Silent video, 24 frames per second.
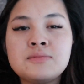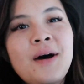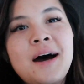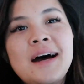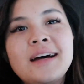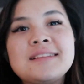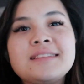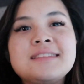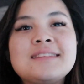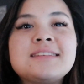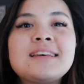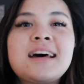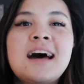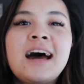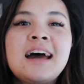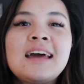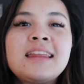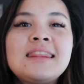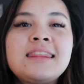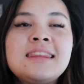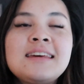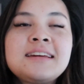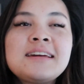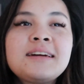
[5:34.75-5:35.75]
But
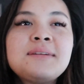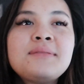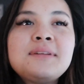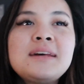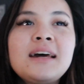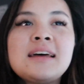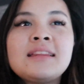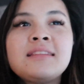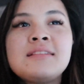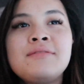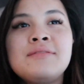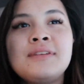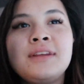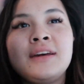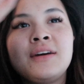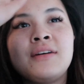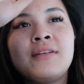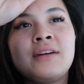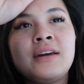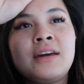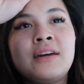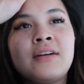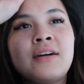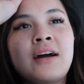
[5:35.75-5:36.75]
I think I'm gonna end the
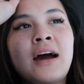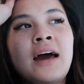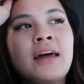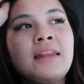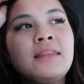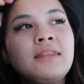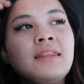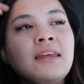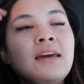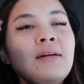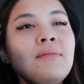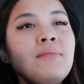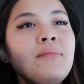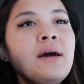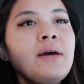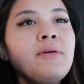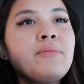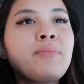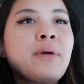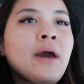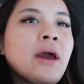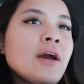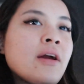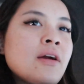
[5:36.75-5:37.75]
video here. I think
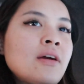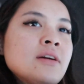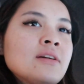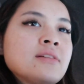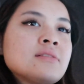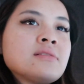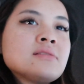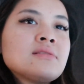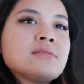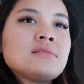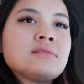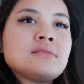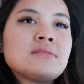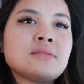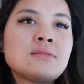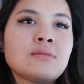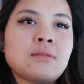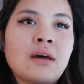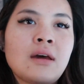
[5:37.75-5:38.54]
my parents